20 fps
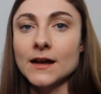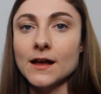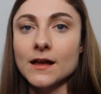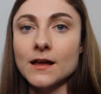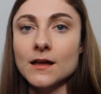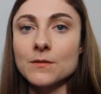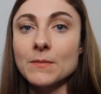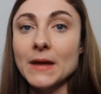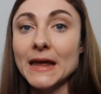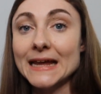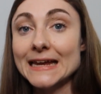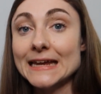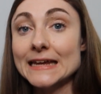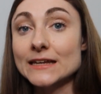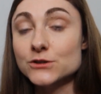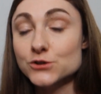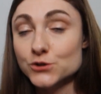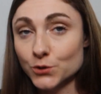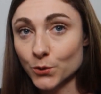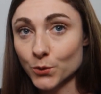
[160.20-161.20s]

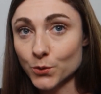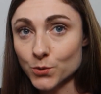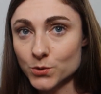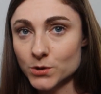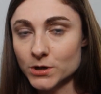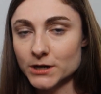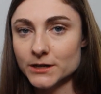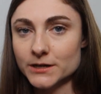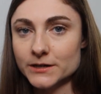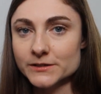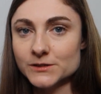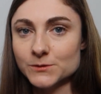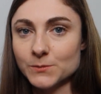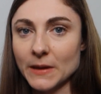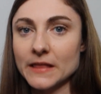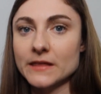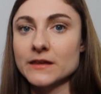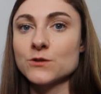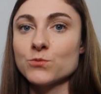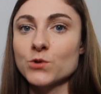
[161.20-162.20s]
and or
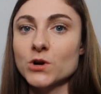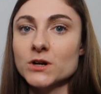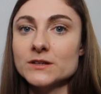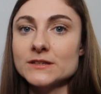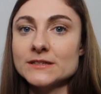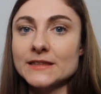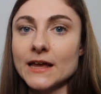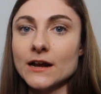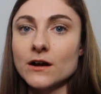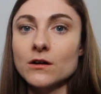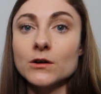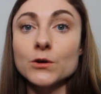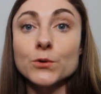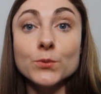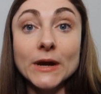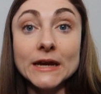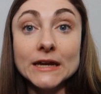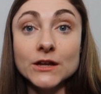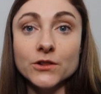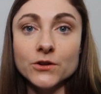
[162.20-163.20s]
spelling words that are
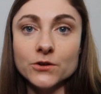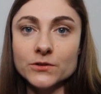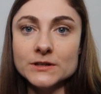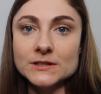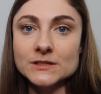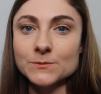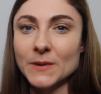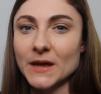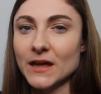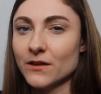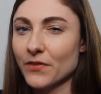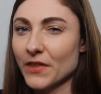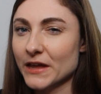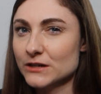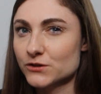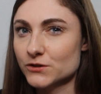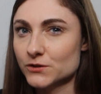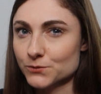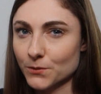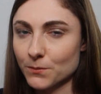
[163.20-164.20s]
regularly spelled, like
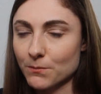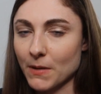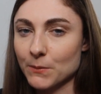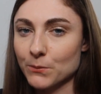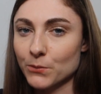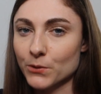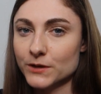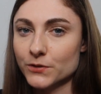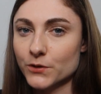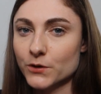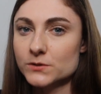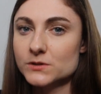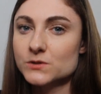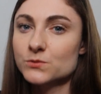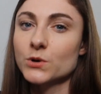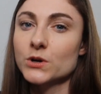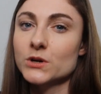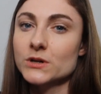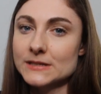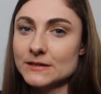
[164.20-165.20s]
just remembering those
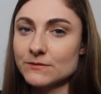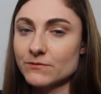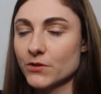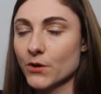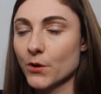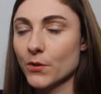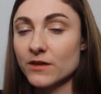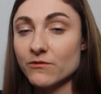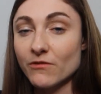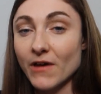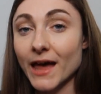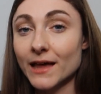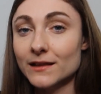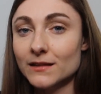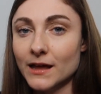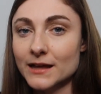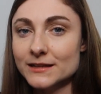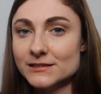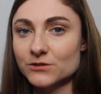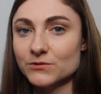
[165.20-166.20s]
words even though they've had
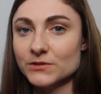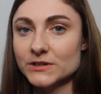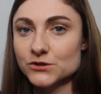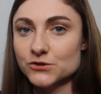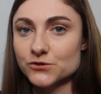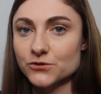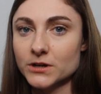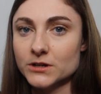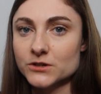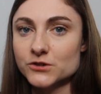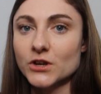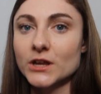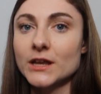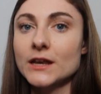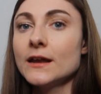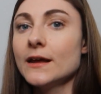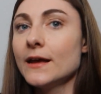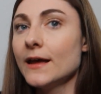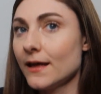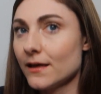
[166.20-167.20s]
lots of
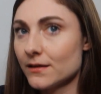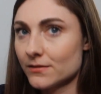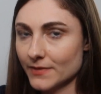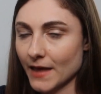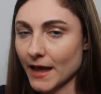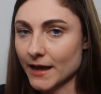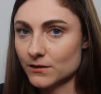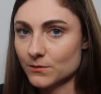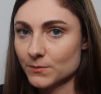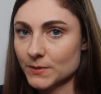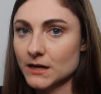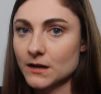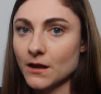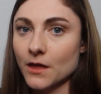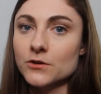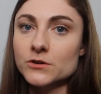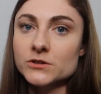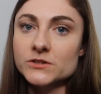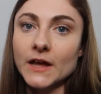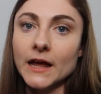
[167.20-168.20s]
instruction, that could be
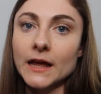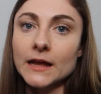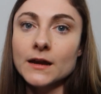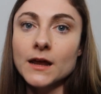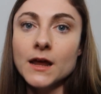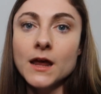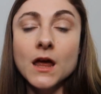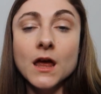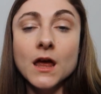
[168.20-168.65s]
another sign.